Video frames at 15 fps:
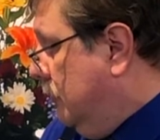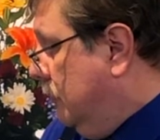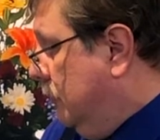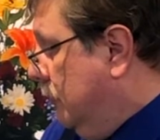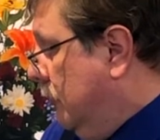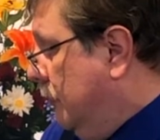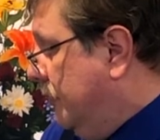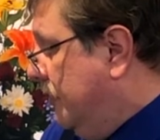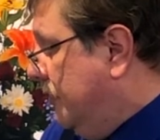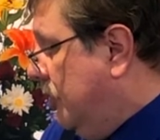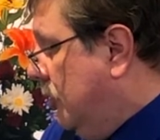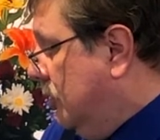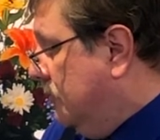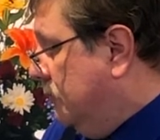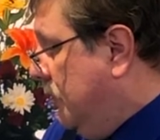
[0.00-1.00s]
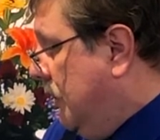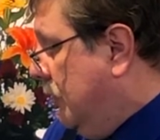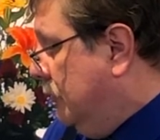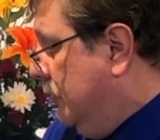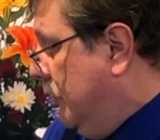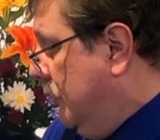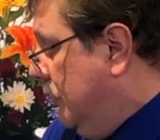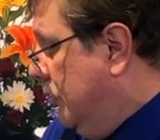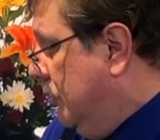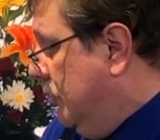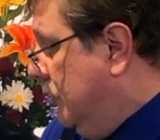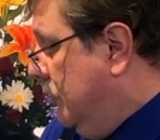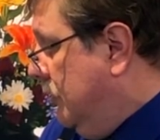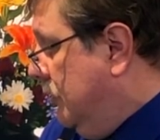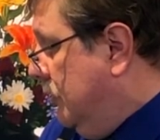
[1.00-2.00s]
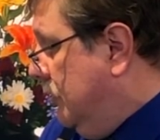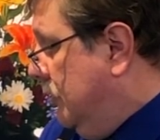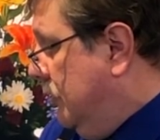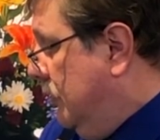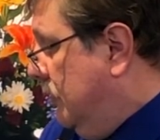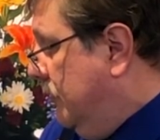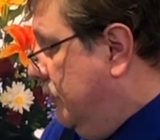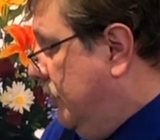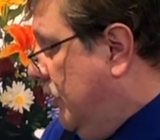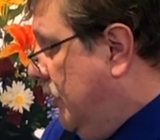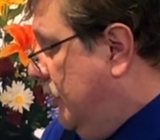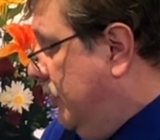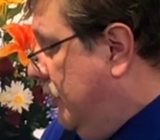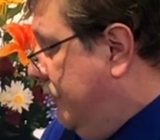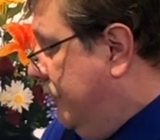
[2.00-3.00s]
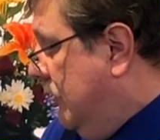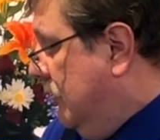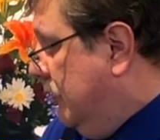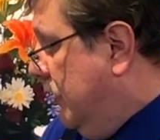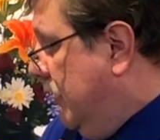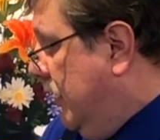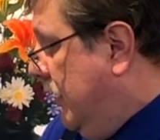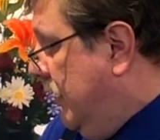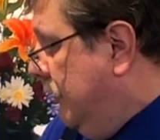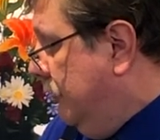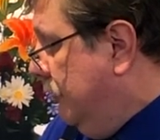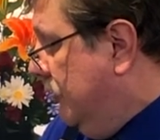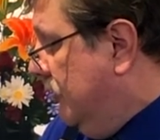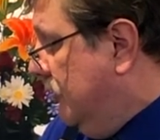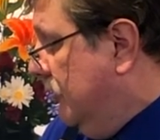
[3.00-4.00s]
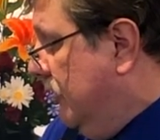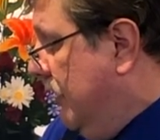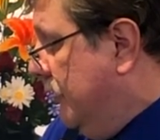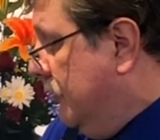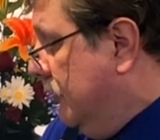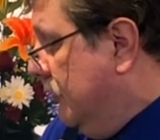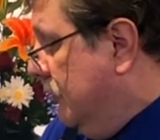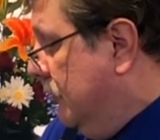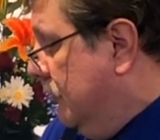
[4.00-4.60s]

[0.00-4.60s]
Rose's heart pounded. Inside they found a handwritten letter